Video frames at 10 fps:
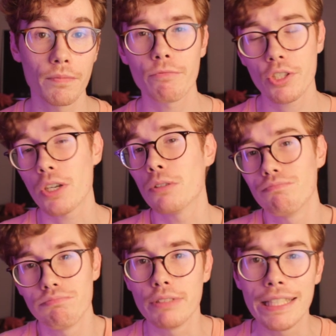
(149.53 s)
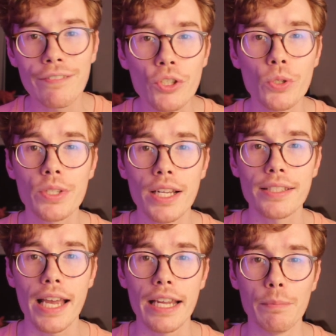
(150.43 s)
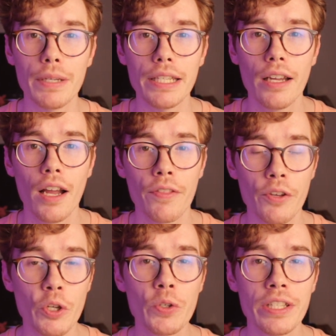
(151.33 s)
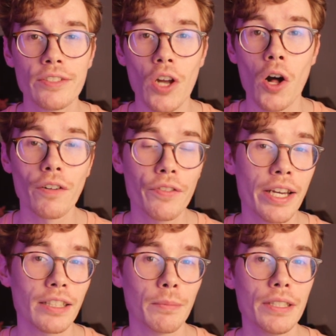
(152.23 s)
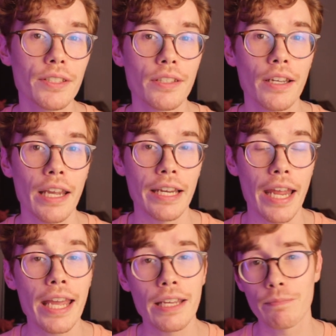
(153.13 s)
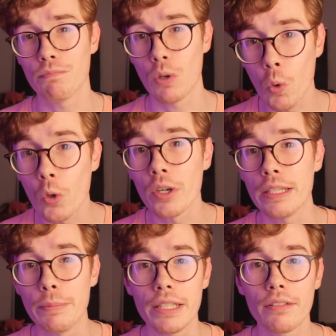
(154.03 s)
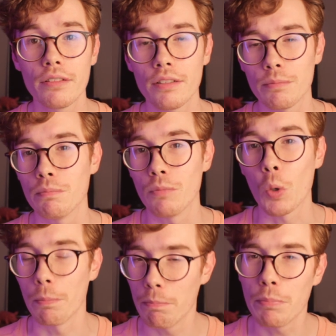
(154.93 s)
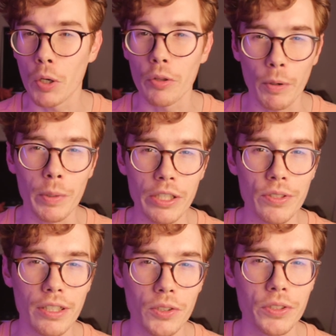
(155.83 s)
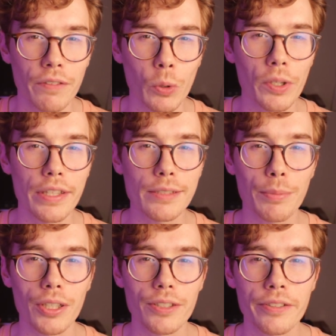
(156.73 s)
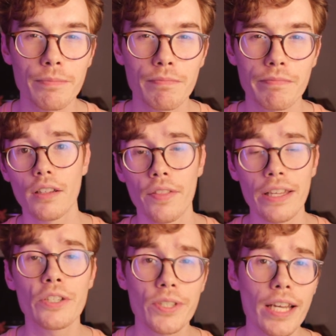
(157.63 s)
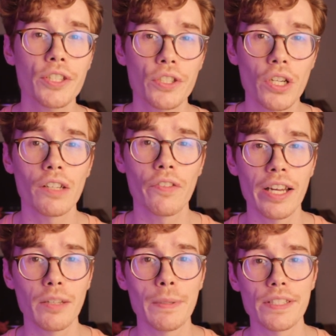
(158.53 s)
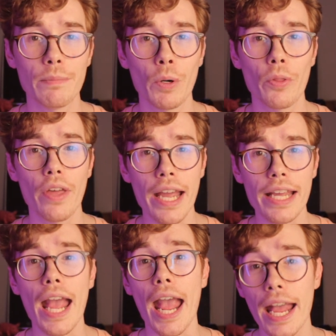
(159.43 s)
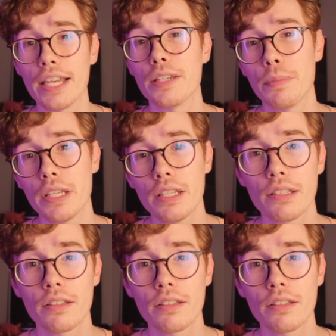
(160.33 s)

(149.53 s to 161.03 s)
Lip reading: So, given two sets A and B, the union is all of the elements in A or in B, or both, but we use inclusive or in these parts. The intersection is all of the elements in both A and B.